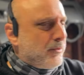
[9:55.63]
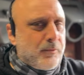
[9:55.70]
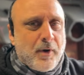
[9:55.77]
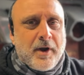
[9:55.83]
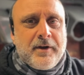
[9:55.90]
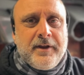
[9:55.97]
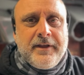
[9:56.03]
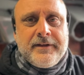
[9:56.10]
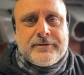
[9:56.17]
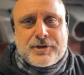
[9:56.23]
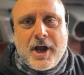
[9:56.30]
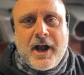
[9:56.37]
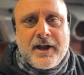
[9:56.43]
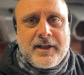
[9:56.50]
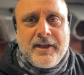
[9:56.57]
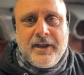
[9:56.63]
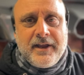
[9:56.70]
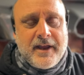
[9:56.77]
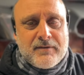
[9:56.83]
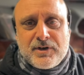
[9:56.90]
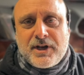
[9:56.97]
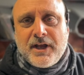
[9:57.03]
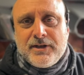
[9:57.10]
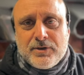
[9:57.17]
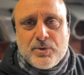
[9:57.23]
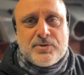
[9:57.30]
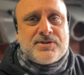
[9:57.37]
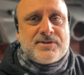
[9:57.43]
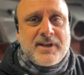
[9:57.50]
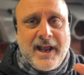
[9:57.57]
running, jogging, everyday
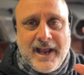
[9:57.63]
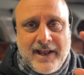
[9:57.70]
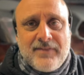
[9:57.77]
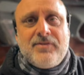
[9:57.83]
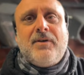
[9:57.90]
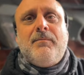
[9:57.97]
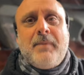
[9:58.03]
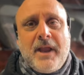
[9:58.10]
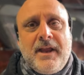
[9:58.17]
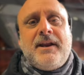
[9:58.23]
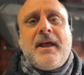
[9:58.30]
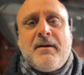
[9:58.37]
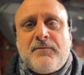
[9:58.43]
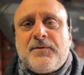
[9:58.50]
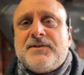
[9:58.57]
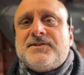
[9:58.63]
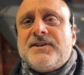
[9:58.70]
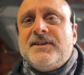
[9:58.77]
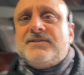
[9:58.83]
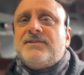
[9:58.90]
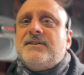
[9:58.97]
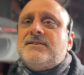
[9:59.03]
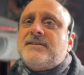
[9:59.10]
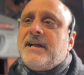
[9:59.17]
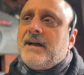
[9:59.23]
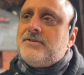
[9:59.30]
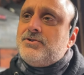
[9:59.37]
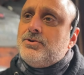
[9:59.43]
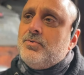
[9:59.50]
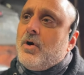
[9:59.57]
use. And the main emphasis is
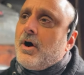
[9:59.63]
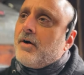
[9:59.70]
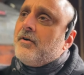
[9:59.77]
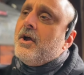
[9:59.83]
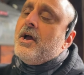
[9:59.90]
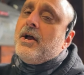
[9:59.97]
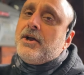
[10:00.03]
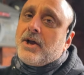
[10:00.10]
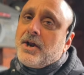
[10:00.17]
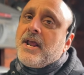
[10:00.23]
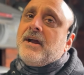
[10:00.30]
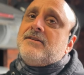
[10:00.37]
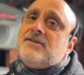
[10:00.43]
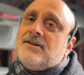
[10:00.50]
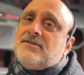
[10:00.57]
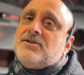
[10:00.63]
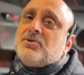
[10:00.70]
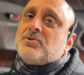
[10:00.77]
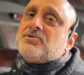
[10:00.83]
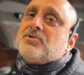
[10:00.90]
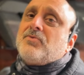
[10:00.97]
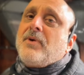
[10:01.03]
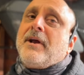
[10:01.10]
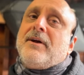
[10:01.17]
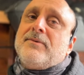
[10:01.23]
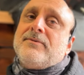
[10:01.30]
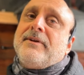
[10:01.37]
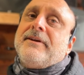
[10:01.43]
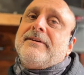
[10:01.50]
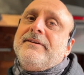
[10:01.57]
that you are connected to your
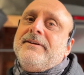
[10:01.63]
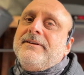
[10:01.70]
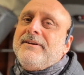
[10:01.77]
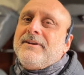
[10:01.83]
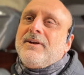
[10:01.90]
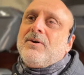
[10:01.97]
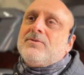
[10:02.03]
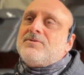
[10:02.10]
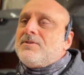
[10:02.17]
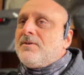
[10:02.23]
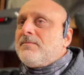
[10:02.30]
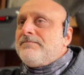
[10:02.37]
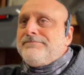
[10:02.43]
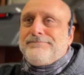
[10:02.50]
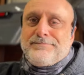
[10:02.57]
surrounding, you know, to the